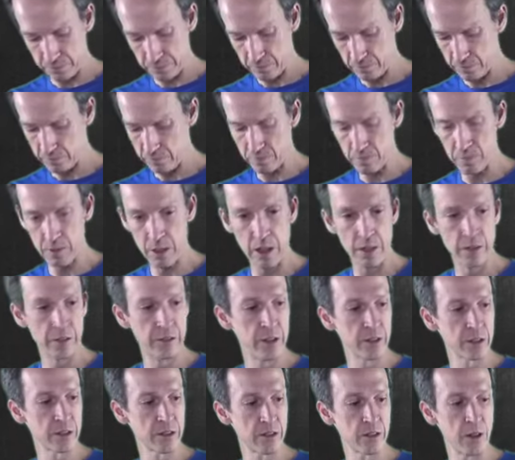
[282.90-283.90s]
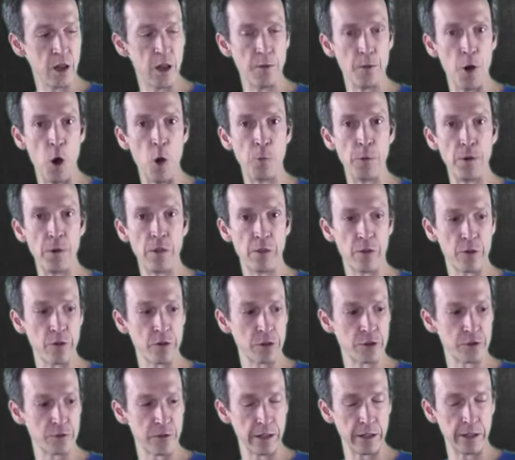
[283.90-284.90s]
this open
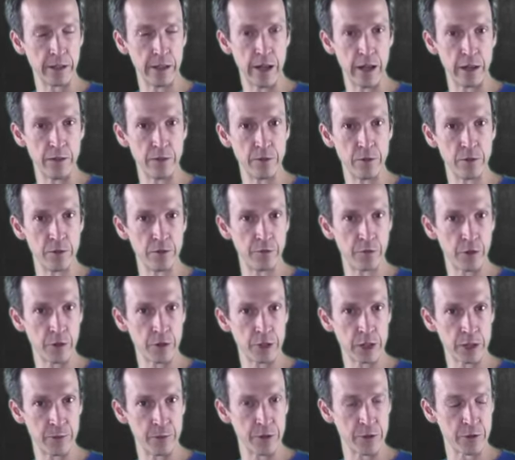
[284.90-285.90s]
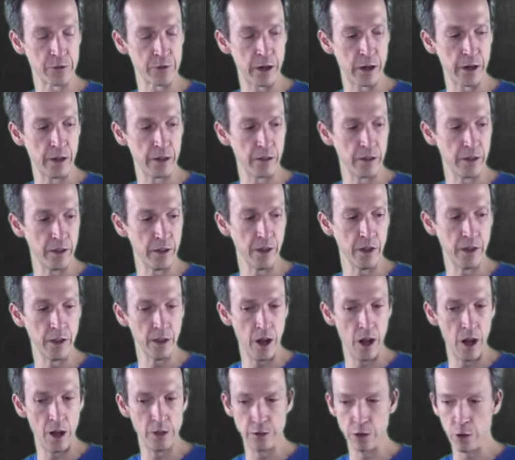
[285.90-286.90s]
third string that I first demonstrated,
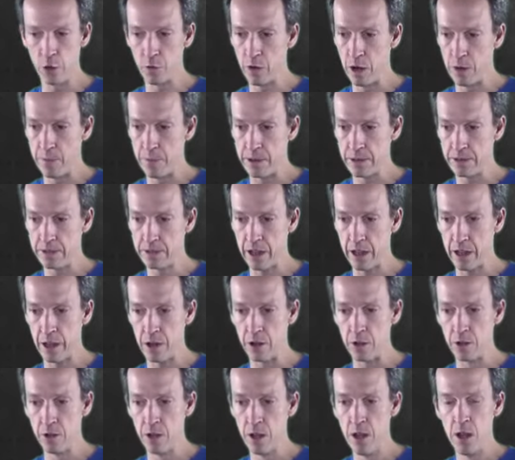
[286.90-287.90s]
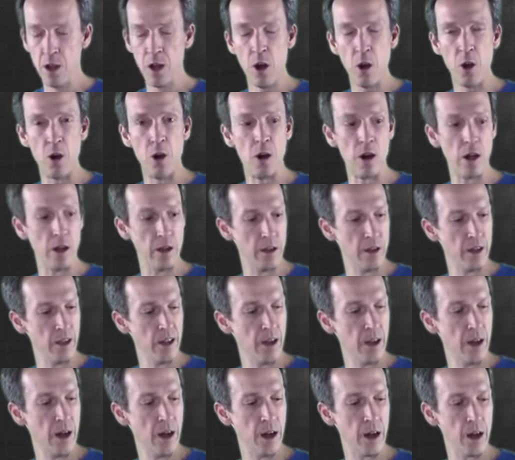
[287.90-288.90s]
the do-re-mi scale on,
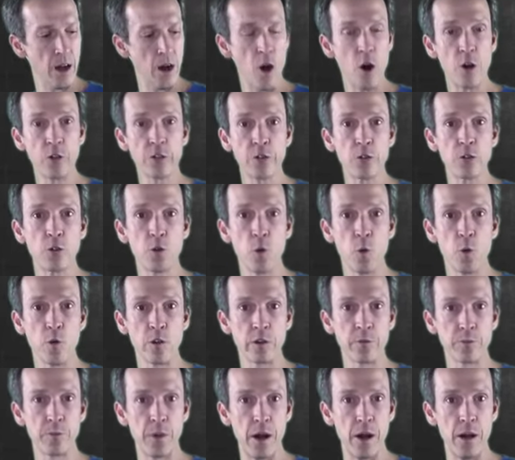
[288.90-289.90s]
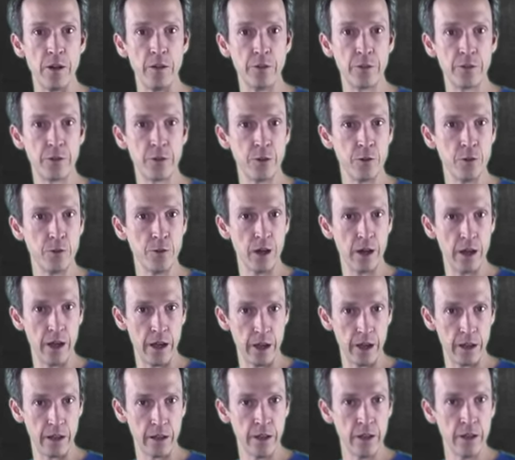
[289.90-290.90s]
also corresponds to
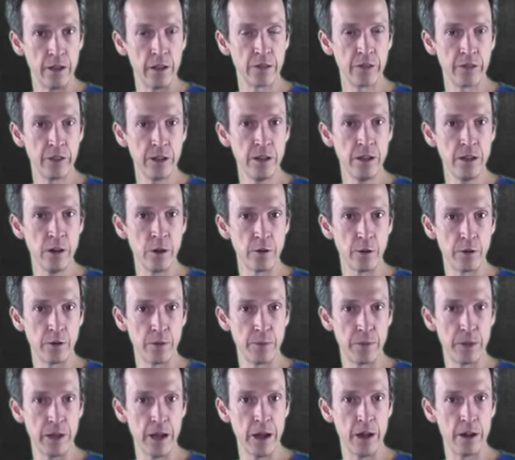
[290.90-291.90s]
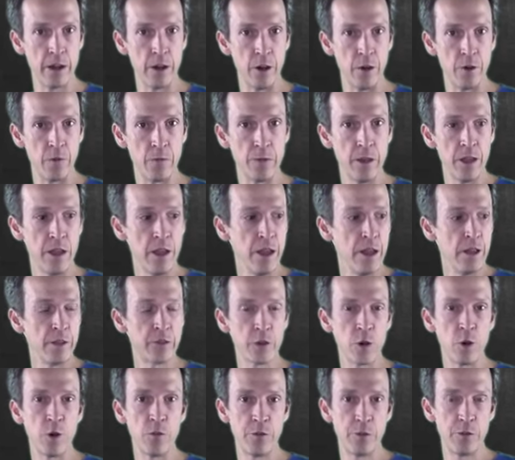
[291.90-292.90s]
a C note on the piano.
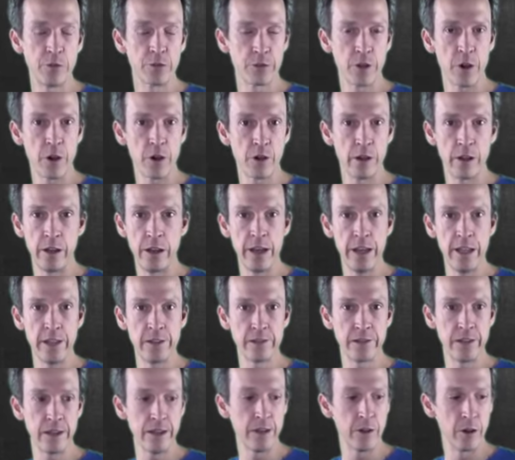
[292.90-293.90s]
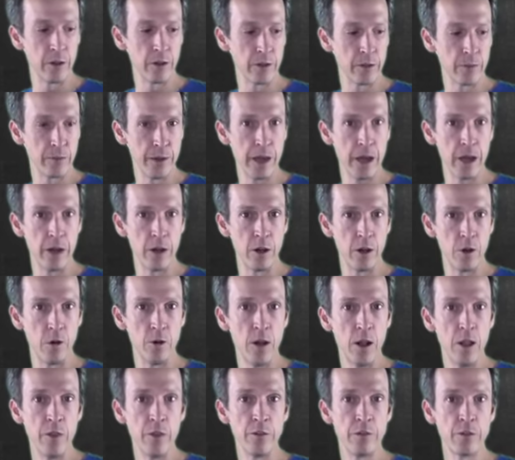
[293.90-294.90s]
So if you start on any C note on the
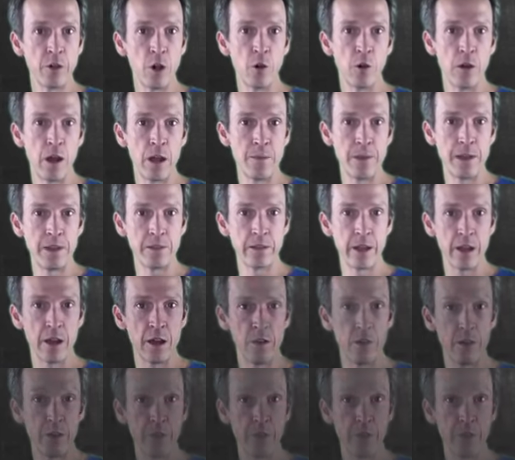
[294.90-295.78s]
piano, the do-re-mi scale